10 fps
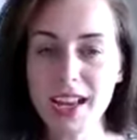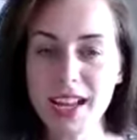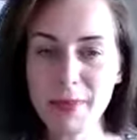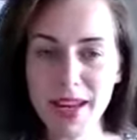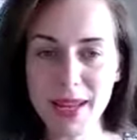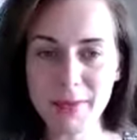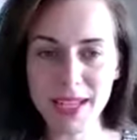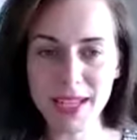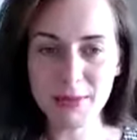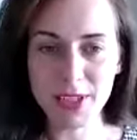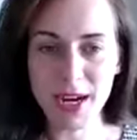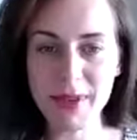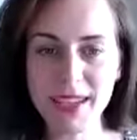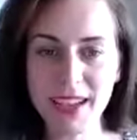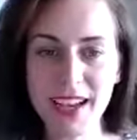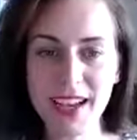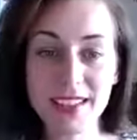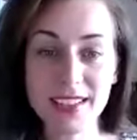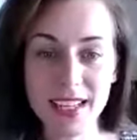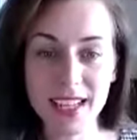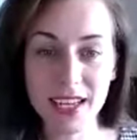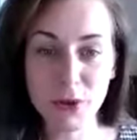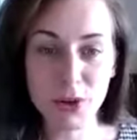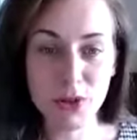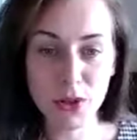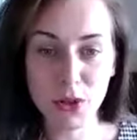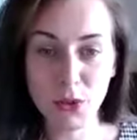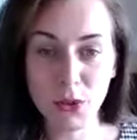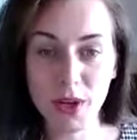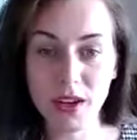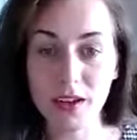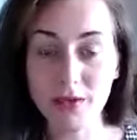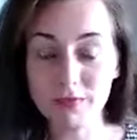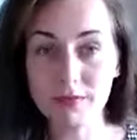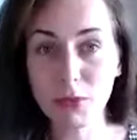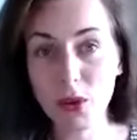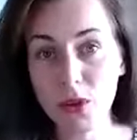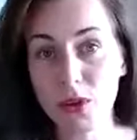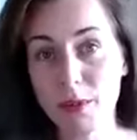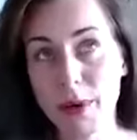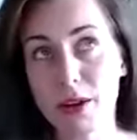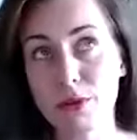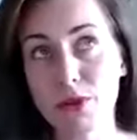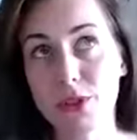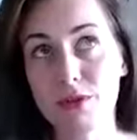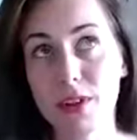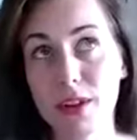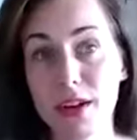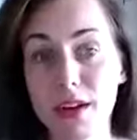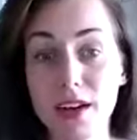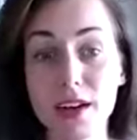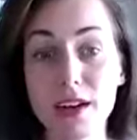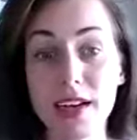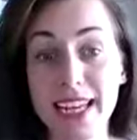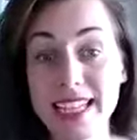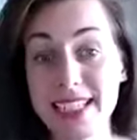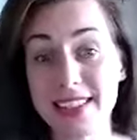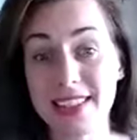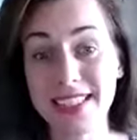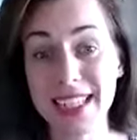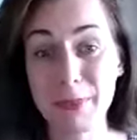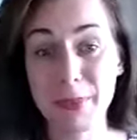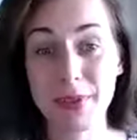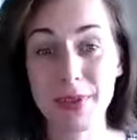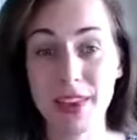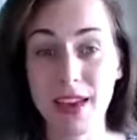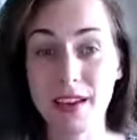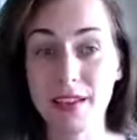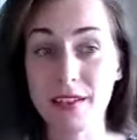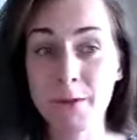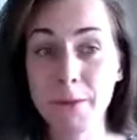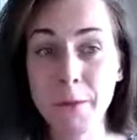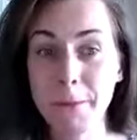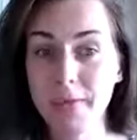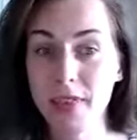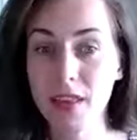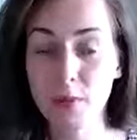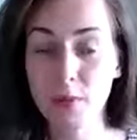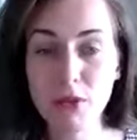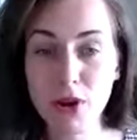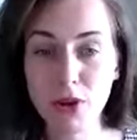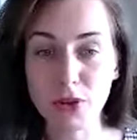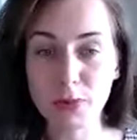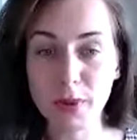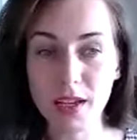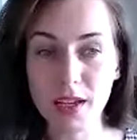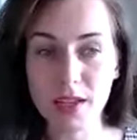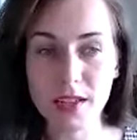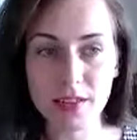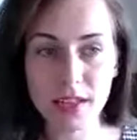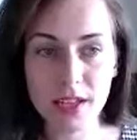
my name's Sam Chapman, and today I'm going to do more about a hint and a tip than a product, because